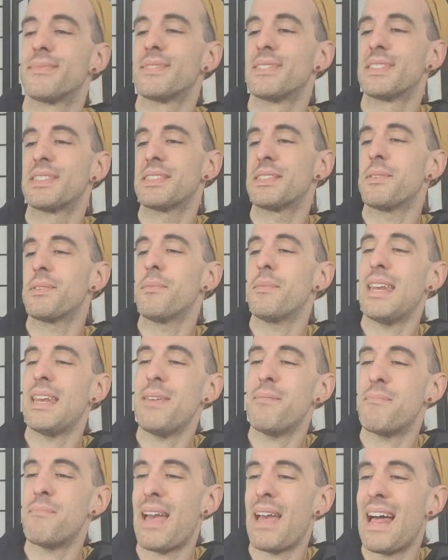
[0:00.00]
So
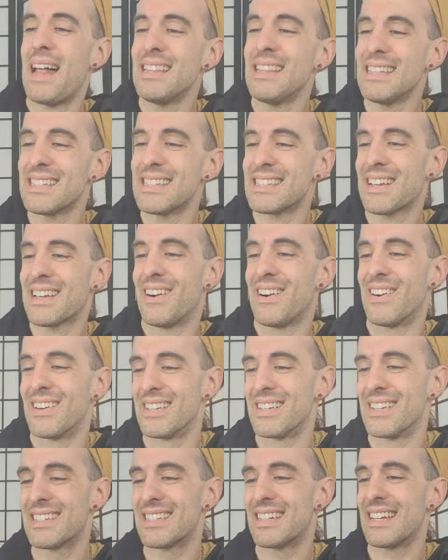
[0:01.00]
many balance
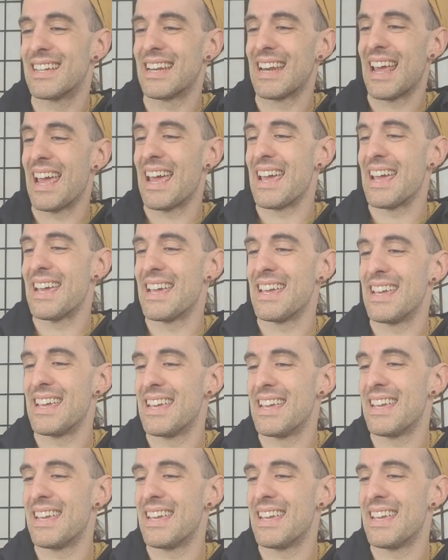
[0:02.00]
cards today.